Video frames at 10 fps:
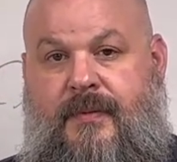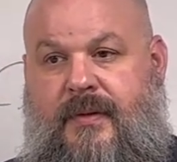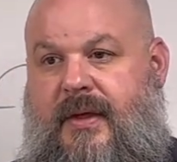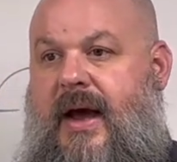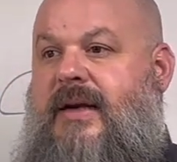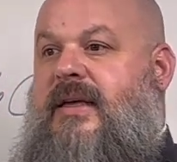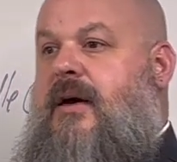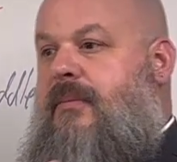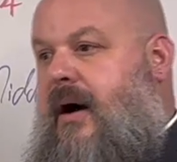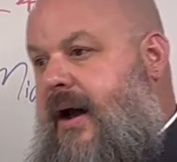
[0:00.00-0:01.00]
The
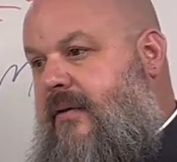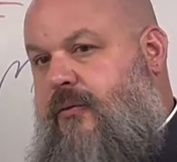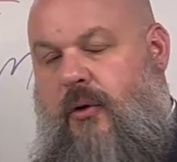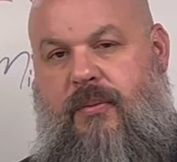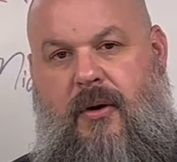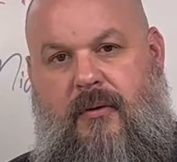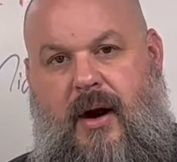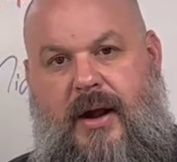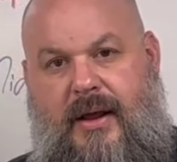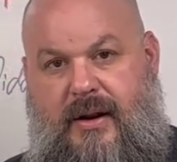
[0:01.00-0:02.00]
idea behind 4-part
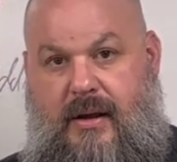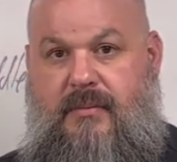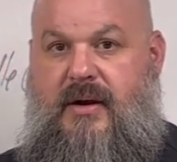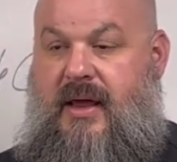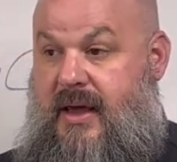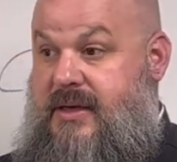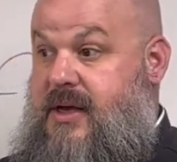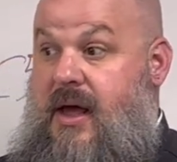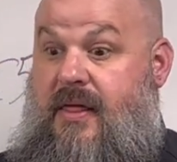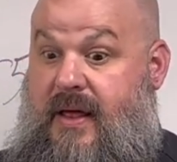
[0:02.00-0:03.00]
writing in hymnody is
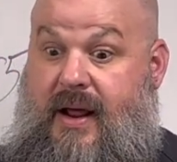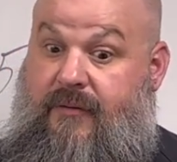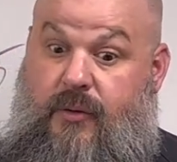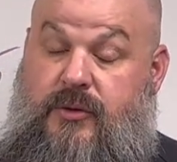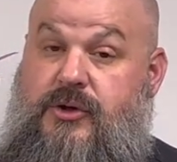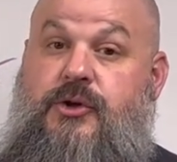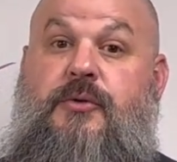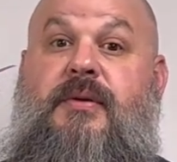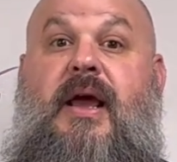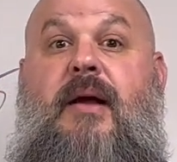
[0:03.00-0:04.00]
that everyone
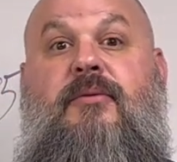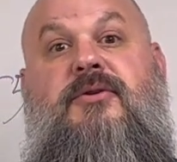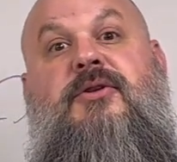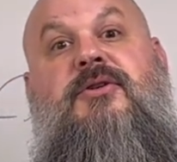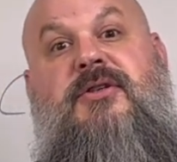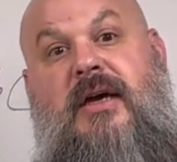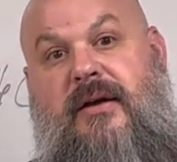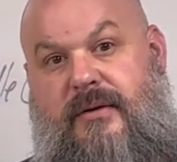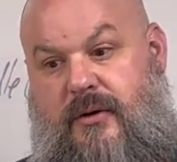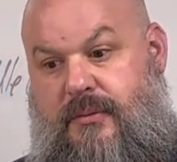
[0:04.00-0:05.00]
should be able to sing a
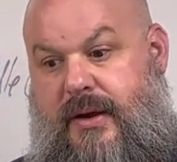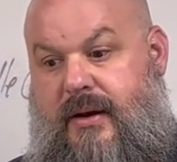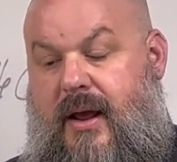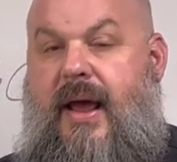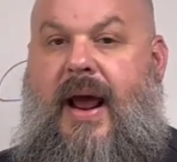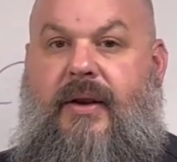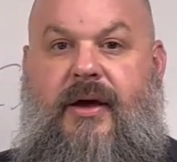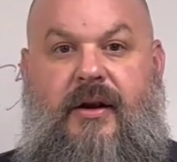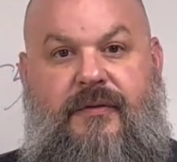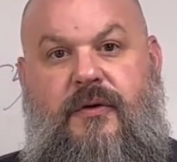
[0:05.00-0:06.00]
little bit. And you
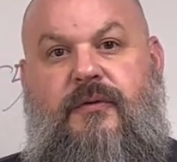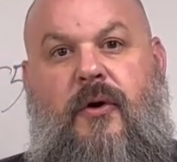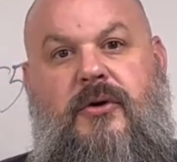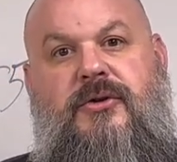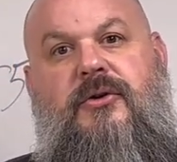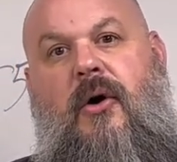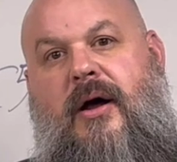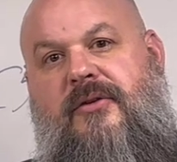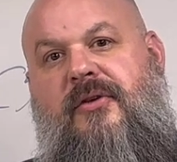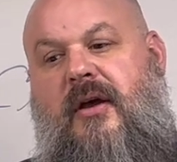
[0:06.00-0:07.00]
get a few folks who know how
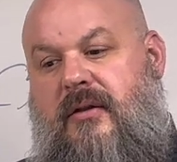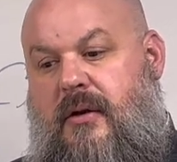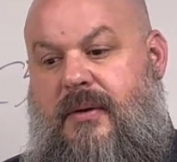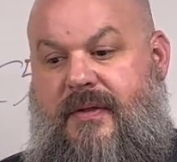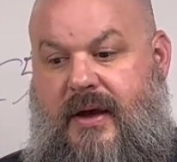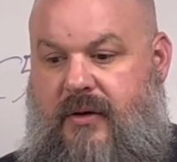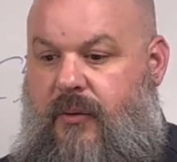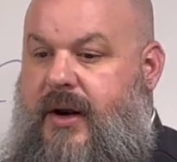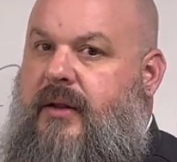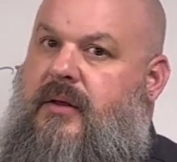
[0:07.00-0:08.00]
to sing a little bit, they can
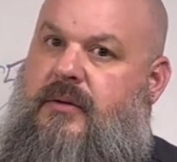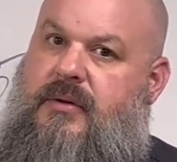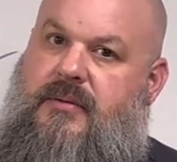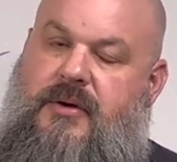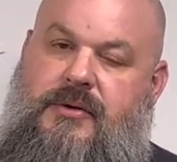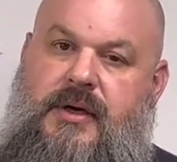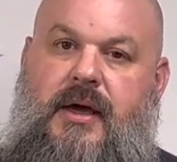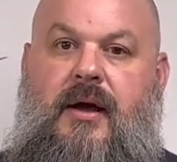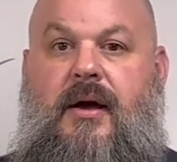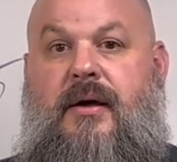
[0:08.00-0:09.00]
read a little bit of music,
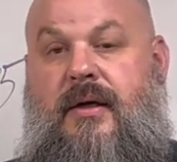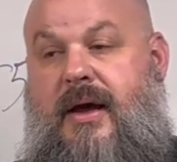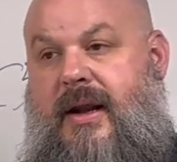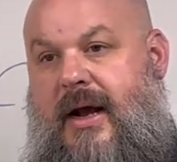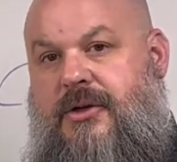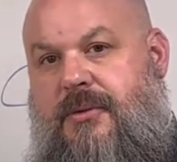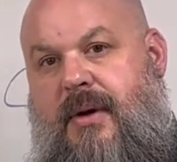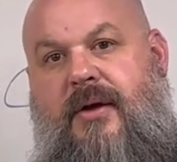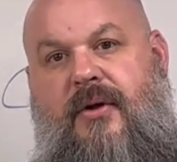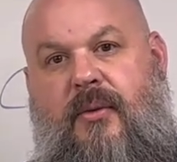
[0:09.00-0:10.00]
they can actually
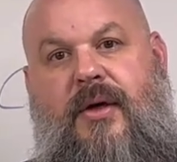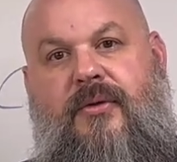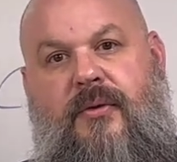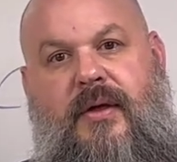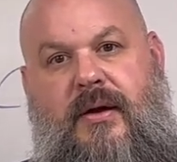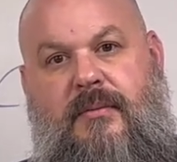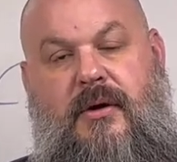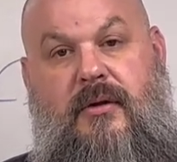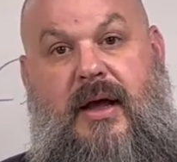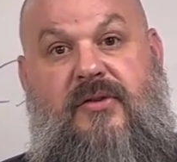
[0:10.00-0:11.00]
make their way through the
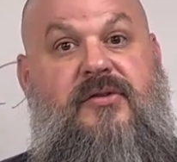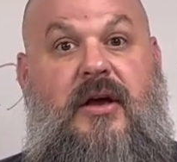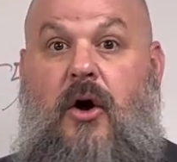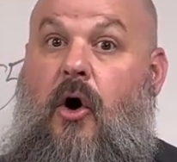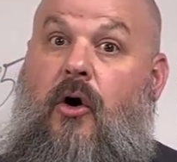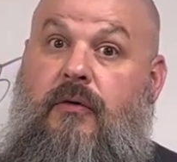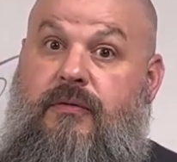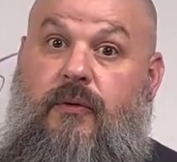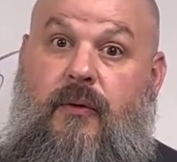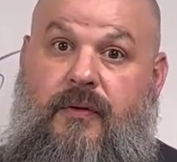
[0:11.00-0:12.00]
hymnal and sing all
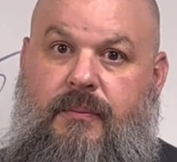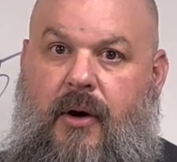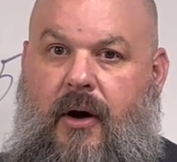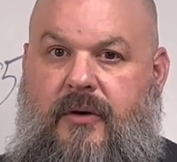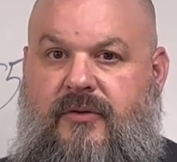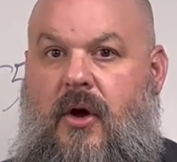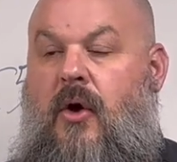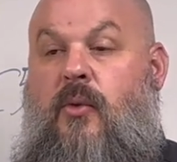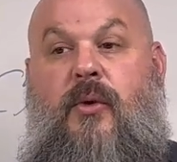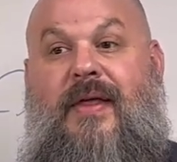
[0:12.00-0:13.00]
4 of the parts
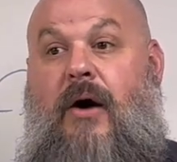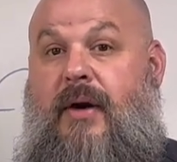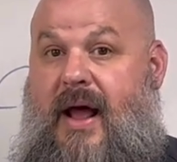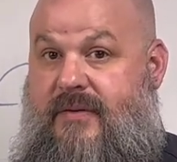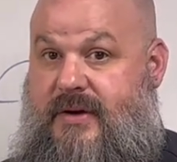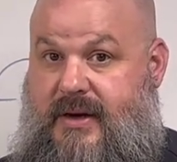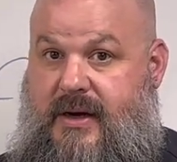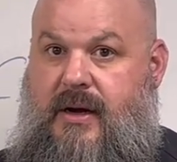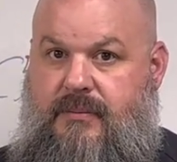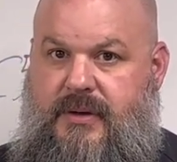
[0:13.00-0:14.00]
without having an
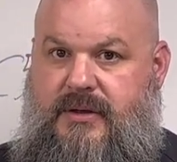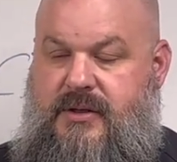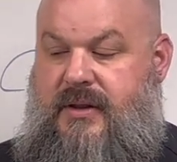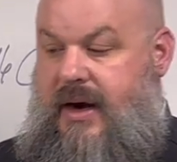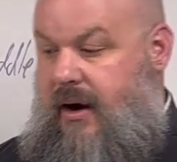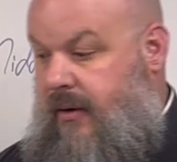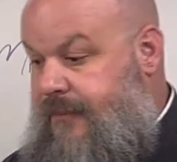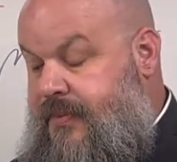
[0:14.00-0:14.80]
accompanist there.